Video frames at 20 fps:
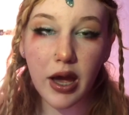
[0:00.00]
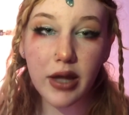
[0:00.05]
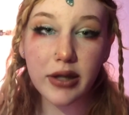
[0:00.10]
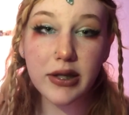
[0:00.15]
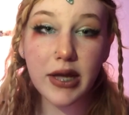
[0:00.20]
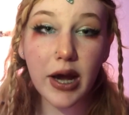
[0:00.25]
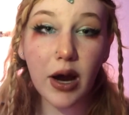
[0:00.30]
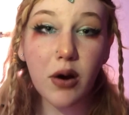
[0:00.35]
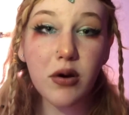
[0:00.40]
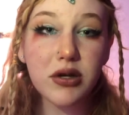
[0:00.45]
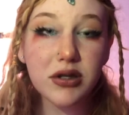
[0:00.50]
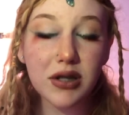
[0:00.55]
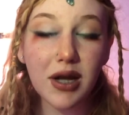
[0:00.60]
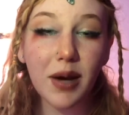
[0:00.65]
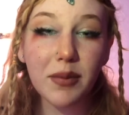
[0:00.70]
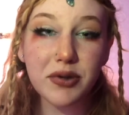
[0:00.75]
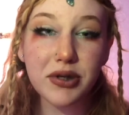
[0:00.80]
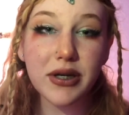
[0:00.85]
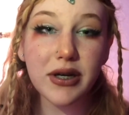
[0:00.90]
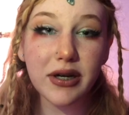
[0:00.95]
they all
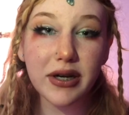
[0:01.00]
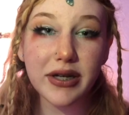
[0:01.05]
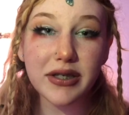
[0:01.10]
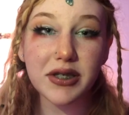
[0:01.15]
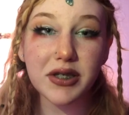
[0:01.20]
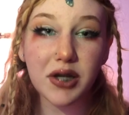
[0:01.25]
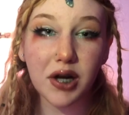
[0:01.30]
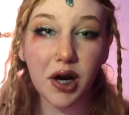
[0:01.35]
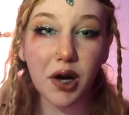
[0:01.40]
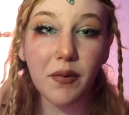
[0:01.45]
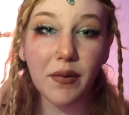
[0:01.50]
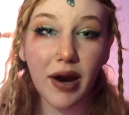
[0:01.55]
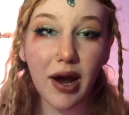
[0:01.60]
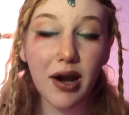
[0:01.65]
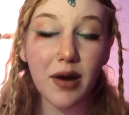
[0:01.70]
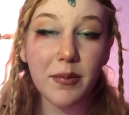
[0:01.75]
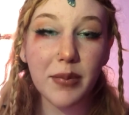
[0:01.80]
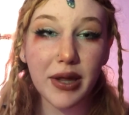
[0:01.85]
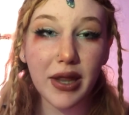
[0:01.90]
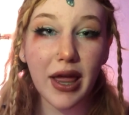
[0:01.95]
stopped cheering to turn around
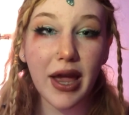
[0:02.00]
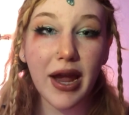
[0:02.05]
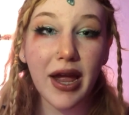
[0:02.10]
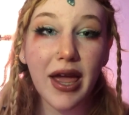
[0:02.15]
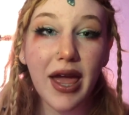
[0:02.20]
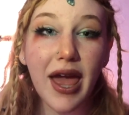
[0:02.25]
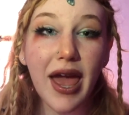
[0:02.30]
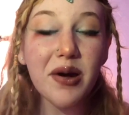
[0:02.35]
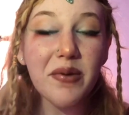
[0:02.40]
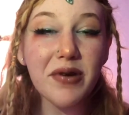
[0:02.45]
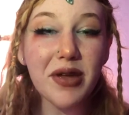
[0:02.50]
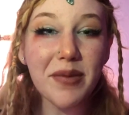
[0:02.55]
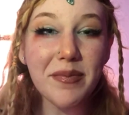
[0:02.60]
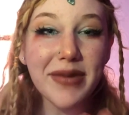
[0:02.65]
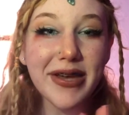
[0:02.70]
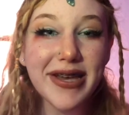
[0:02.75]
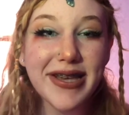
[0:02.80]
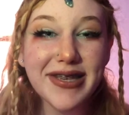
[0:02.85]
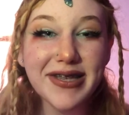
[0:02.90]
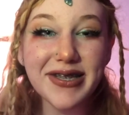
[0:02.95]
and be like, oh, we
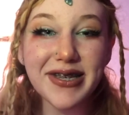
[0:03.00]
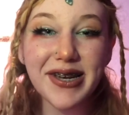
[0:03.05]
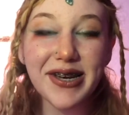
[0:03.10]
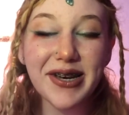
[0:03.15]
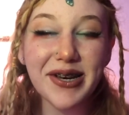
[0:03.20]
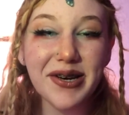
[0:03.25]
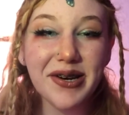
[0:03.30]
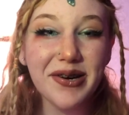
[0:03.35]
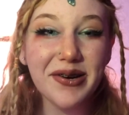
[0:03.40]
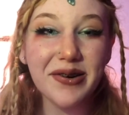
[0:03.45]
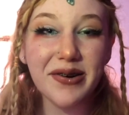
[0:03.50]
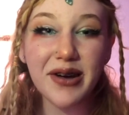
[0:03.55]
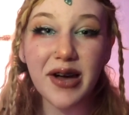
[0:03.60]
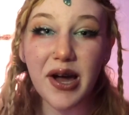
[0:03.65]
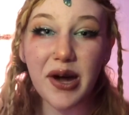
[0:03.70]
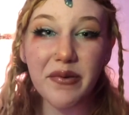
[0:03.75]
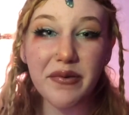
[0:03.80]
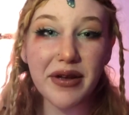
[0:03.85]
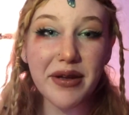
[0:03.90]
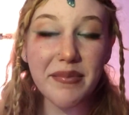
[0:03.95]
miss
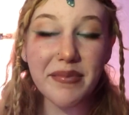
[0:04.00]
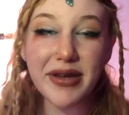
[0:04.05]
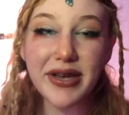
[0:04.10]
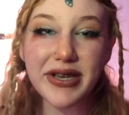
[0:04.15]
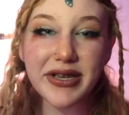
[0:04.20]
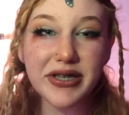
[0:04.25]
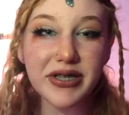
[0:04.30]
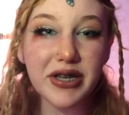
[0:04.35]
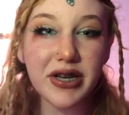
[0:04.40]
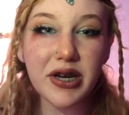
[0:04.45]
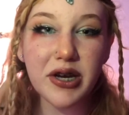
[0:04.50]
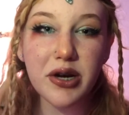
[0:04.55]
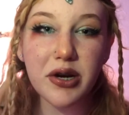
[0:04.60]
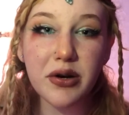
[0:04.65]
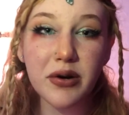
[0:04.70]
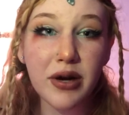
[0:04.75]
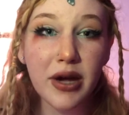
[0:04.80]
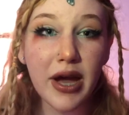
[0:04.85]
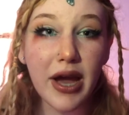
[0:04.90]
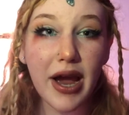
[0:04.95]

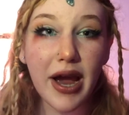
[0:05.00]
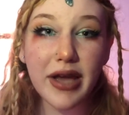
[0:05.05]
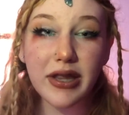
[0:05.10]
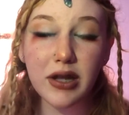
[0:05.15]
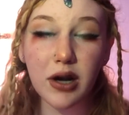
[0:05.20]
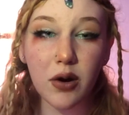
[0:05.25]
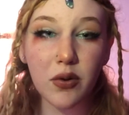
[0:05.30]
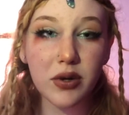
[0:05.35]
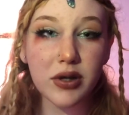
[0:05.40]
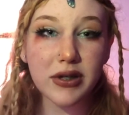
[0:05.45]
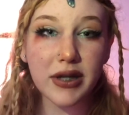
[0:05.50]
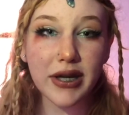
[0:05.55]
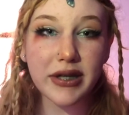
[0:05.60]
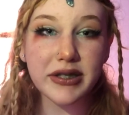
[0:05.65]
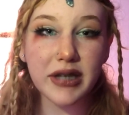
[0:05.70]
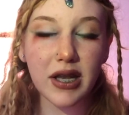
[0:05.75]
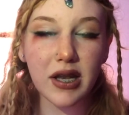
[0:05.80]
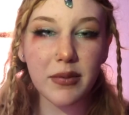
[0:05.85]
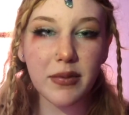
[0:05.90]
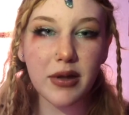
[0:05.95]
you. And they're always like
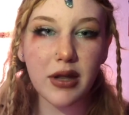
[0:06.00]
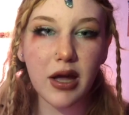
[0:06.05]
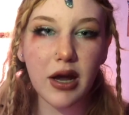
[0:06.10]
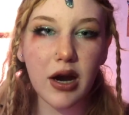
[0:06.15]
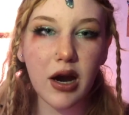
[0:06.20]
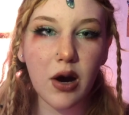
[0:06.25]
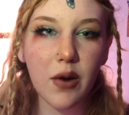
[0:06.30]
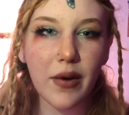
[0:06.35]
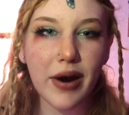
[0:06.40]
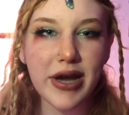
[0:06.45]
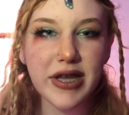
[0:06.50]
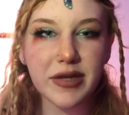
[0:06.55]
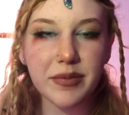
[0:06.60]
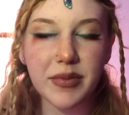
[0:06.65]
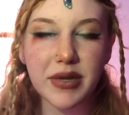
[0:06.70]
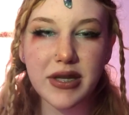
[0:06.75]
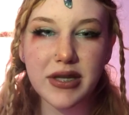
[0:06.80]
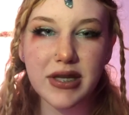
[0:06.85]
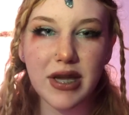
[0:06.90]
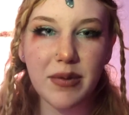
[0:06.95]
telling me like, oh, it hasn't
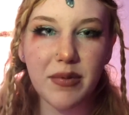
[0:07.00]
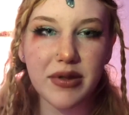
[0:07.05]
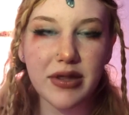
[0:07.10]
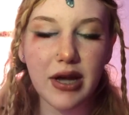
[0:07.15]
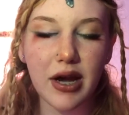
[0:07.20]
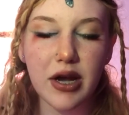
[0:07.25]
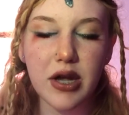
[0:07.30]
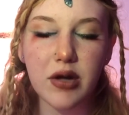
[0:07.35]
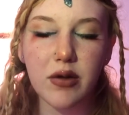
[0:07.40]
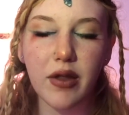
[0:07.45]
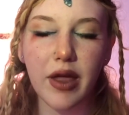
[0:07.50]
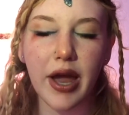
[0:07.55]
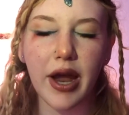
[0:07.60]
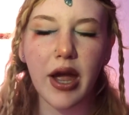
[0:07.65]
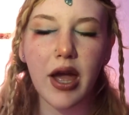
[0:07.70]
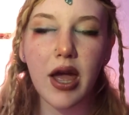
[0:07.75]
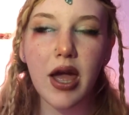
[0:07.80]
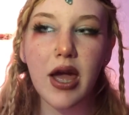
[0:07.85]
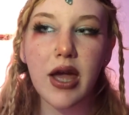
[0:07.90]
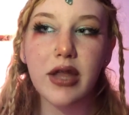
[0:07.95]
been the same without you.
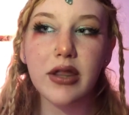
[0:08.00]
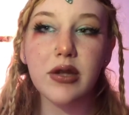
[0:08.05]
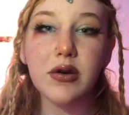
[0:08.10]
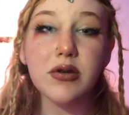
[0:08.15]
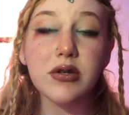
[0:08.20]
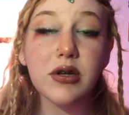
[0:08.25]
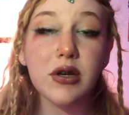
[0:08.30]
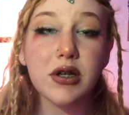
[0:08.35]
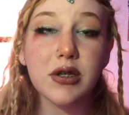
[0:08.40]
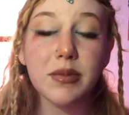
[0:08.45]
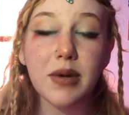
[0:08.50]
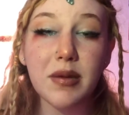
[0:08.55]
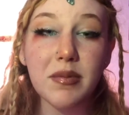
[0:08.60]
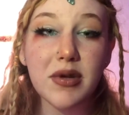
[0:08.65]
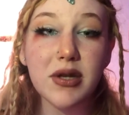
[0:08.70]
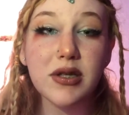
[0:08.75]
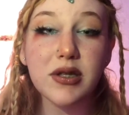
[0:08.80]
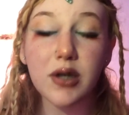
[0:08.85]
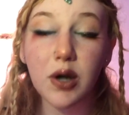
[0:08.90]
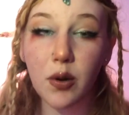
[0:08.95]
Like, those girls make
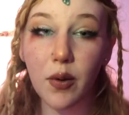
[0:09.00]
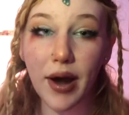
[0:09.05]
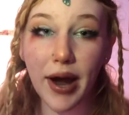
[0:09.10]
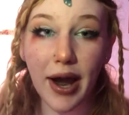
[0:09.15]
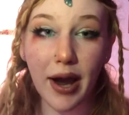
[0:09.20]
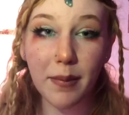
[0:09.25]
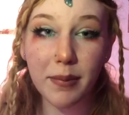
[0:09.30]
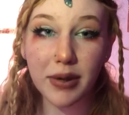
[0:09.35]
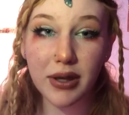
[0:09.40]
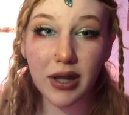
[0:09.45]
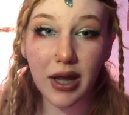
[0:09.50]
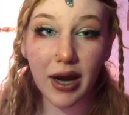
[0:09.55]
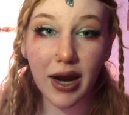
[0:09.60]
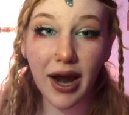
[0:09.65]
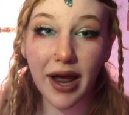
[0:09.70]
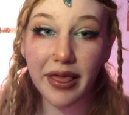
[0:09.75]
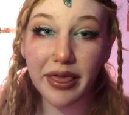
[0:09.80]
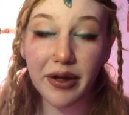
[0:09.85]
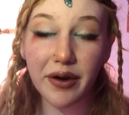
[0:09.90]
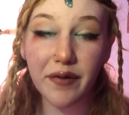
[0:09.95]
me so happy. Like,
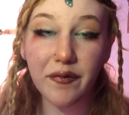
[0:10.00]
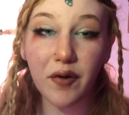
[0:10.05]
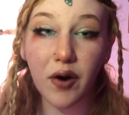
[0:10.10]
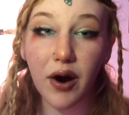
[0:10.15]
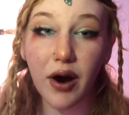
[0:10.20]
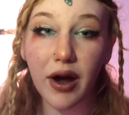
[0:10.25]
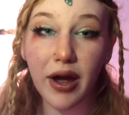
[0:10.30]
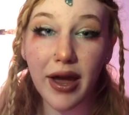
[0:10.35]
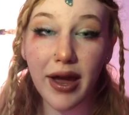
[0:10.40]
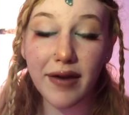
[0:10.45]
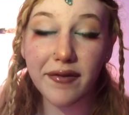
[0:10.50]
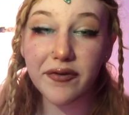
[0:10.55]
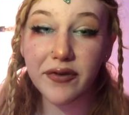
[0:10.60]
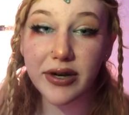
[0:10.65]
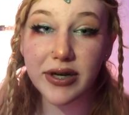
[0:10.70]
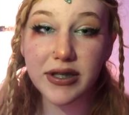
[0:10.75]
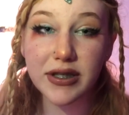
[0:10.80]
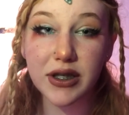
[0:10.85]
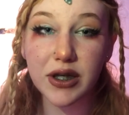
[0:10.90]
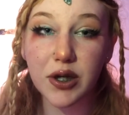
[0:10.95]
I love
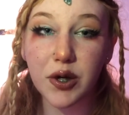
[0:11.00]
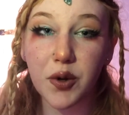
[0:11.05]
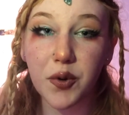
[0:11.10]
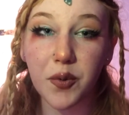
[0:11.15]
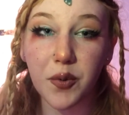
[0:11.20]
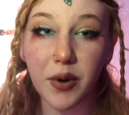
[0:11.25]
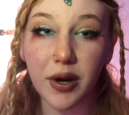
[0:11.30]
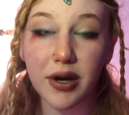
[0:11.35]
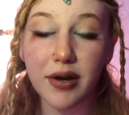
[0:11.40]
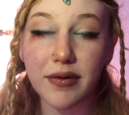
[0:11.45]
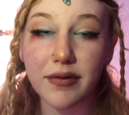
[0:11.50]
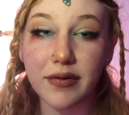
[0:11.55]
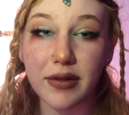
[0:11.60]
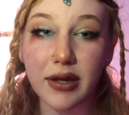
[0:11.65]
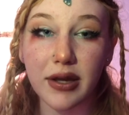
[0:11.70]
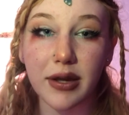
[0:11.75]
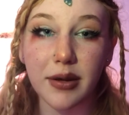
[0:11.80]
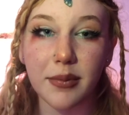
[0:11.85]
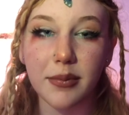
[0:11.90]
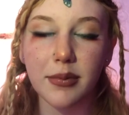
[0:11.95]
every single one of
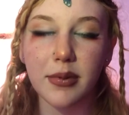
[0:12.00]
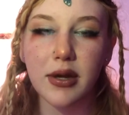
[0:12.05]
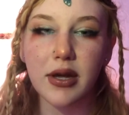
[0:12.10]
them